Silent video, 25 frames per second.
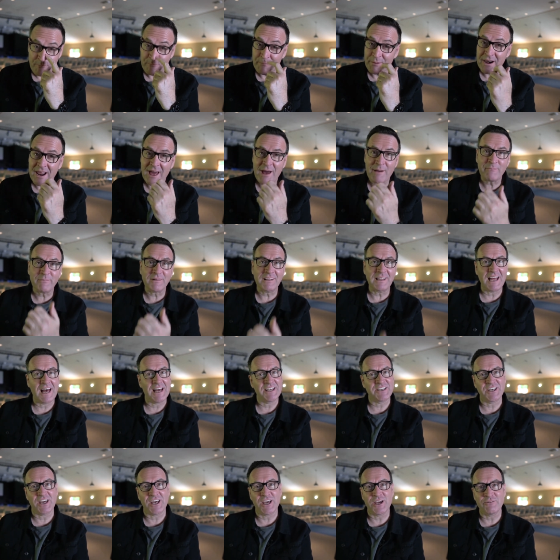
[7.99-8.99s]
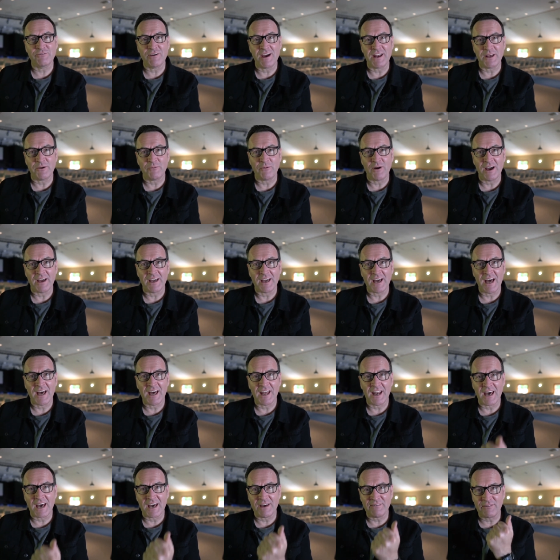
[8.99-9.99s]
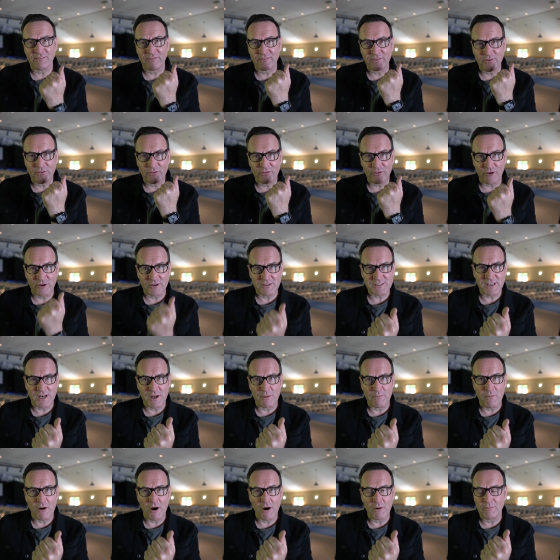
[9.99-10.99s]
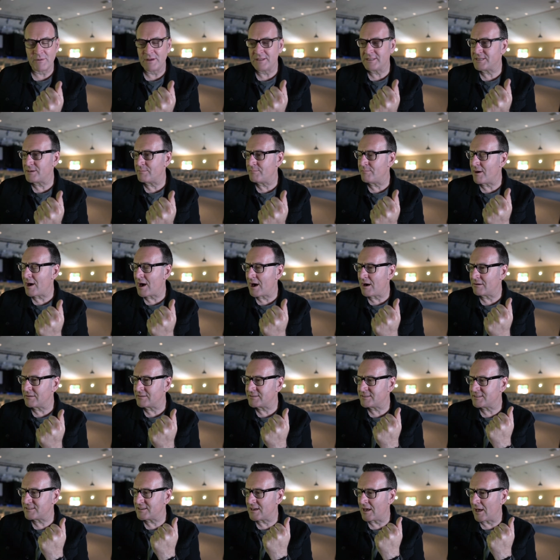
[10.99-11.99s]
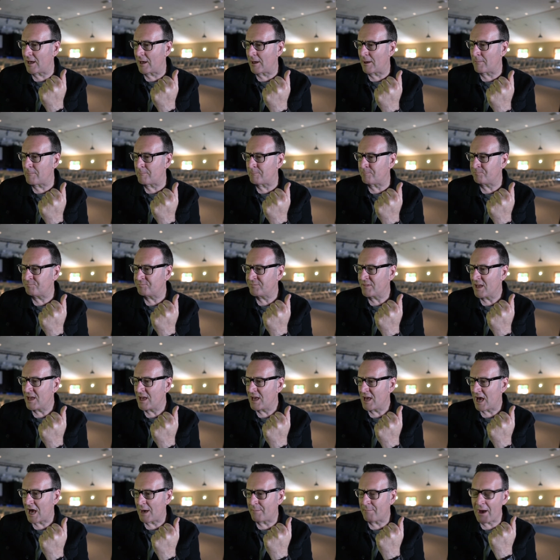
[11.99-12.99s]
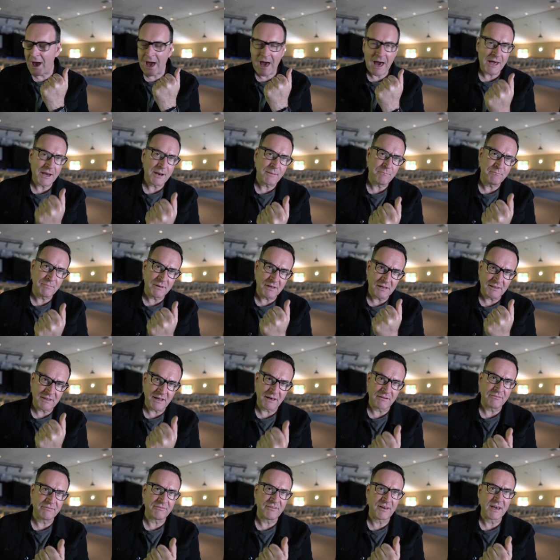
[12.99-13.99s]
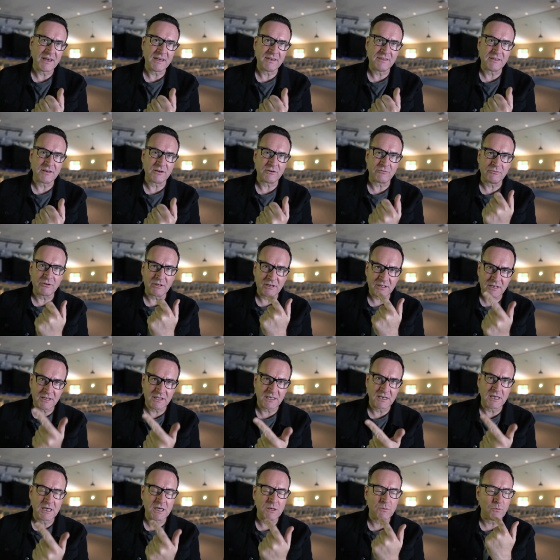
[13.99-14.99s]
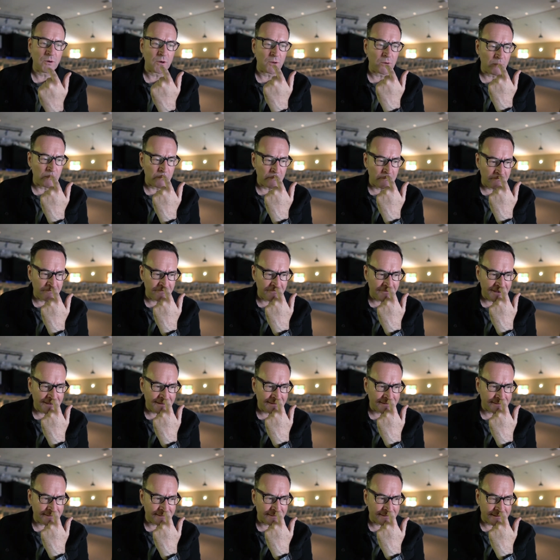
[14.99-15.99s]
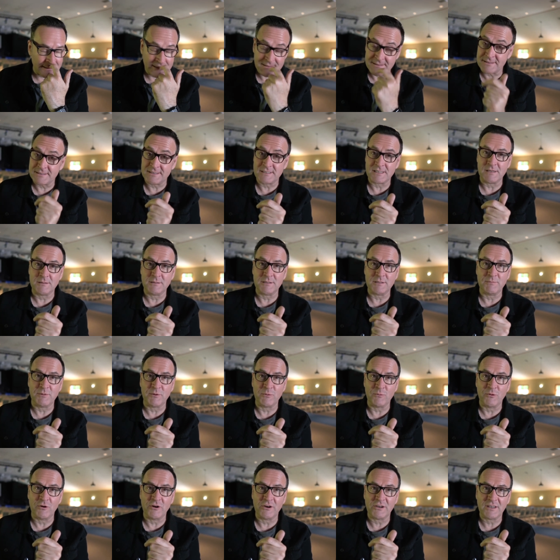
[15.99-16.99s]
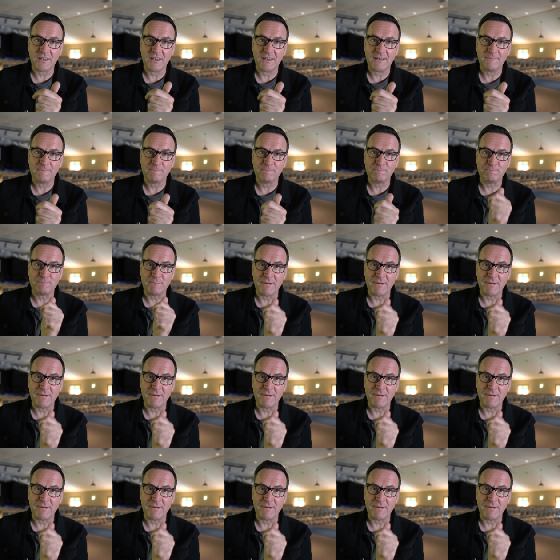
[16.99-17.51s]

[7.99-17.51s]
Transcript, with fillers: But I'm glad you're here anyway. And I have a few thoughts in a moment about how to build our faith and a real key when faith doesn't seem to be working.